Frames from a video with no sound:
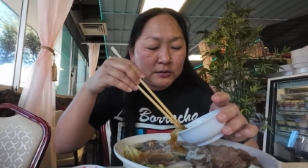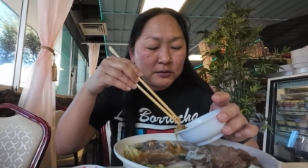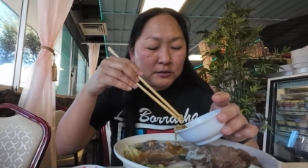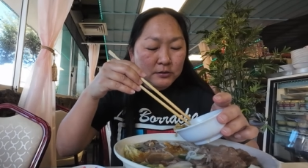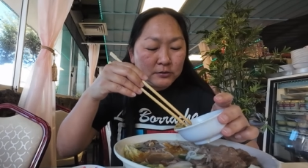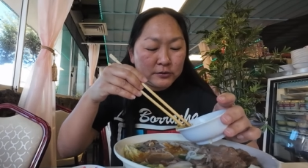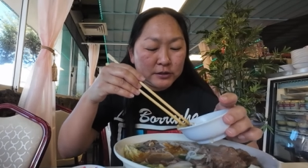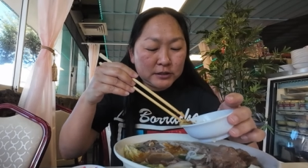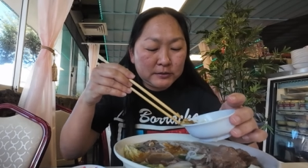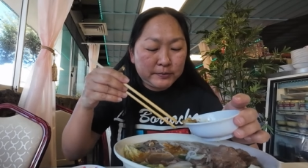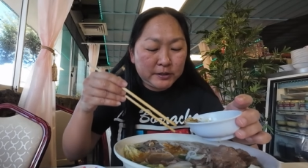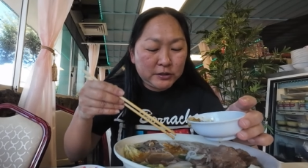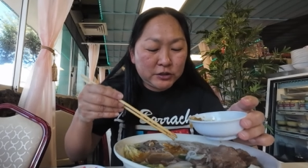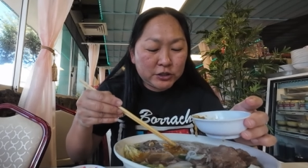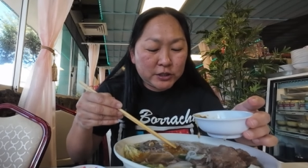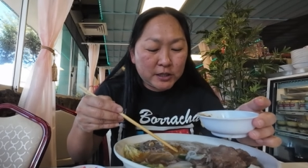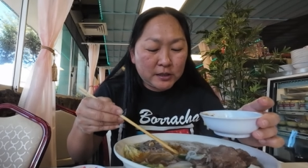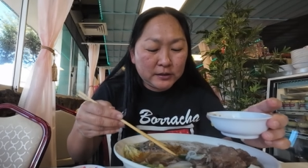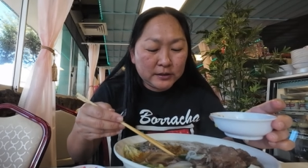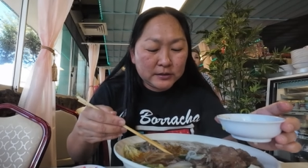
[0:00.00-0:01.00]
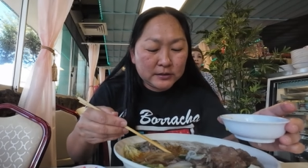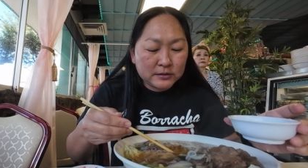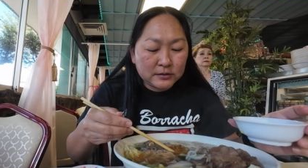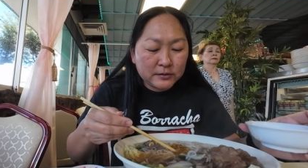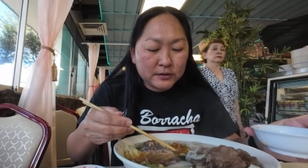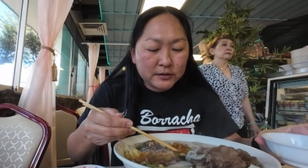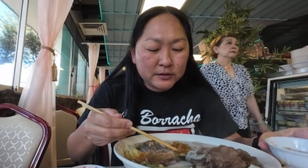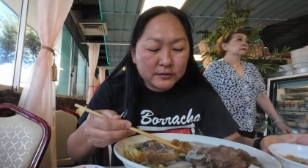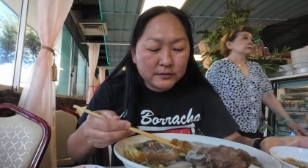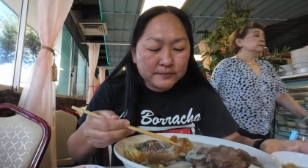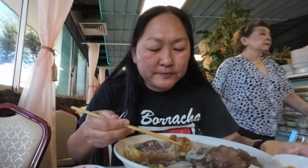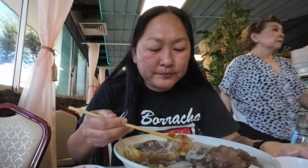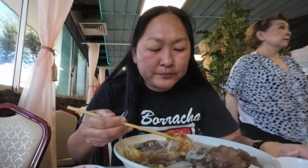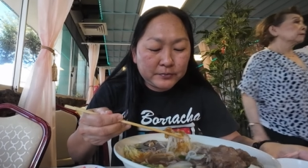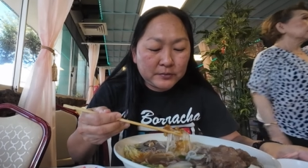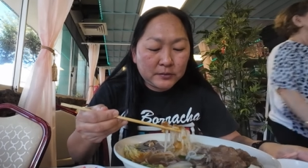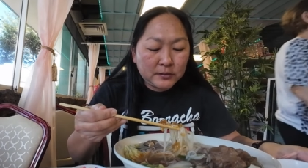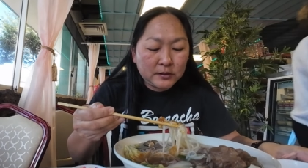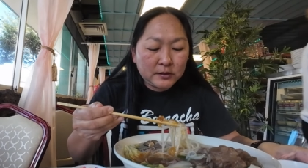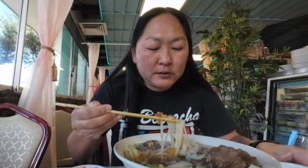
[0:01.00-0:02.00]
the crispy shallots on there.
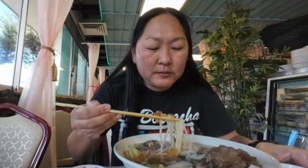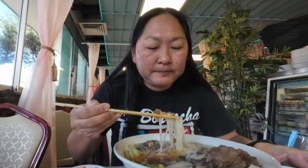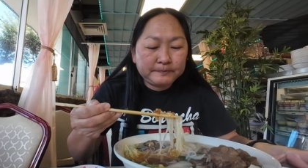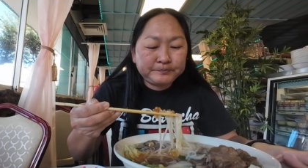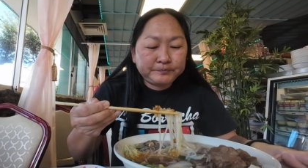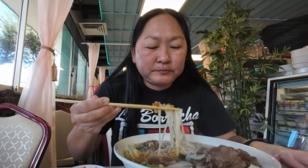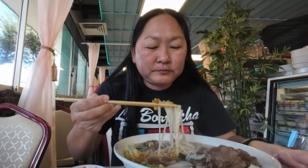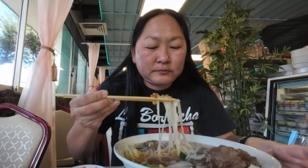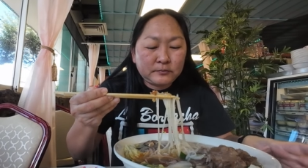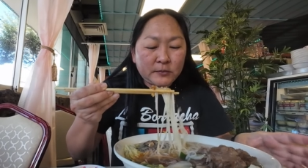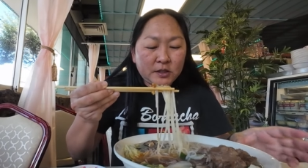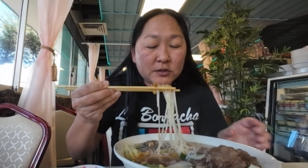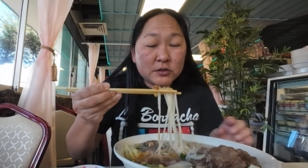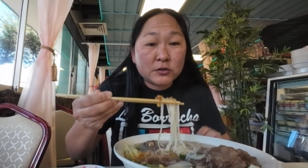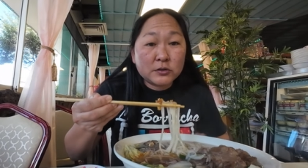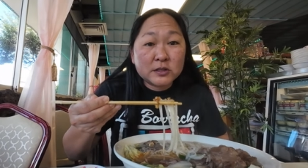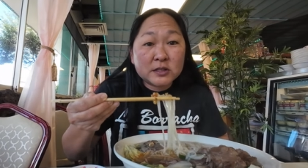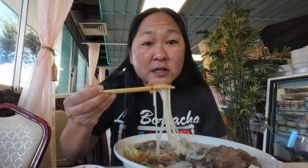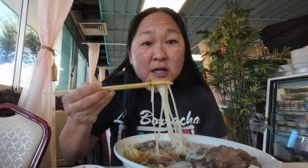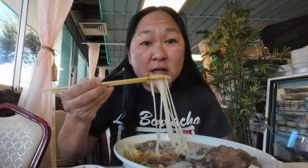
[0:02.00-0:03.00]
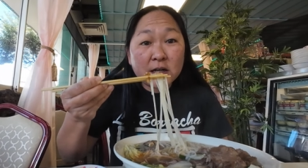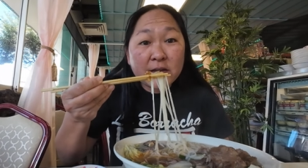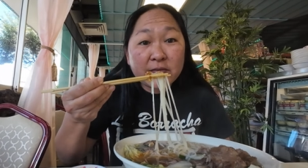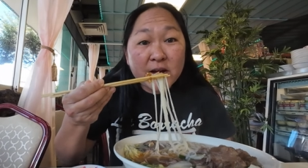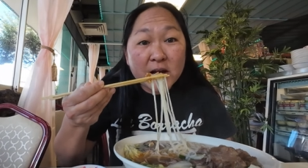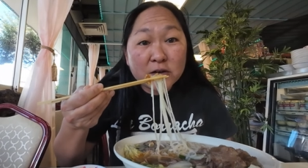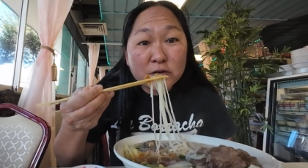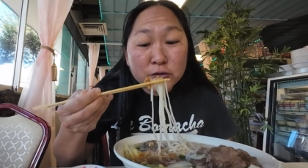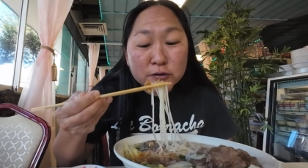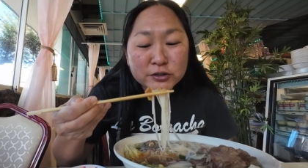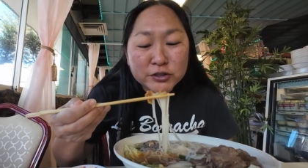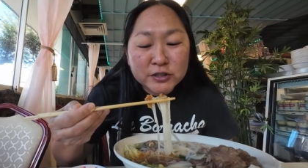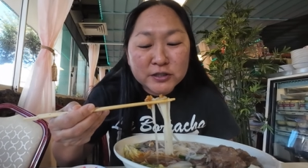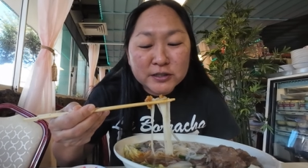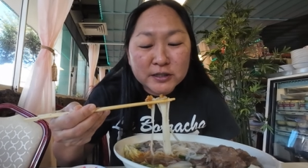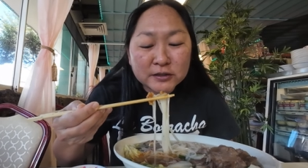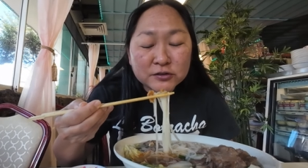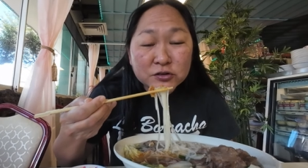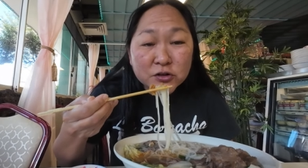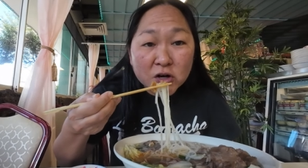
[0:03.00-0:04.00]
So it's got that crunchy
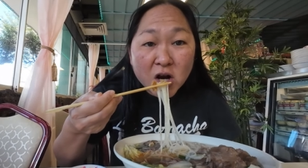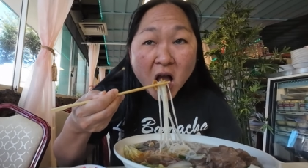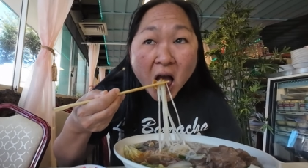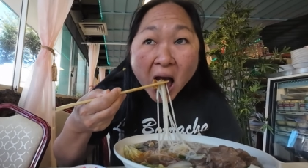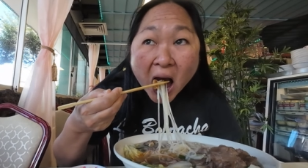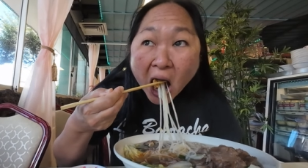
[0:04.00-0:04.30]
texture.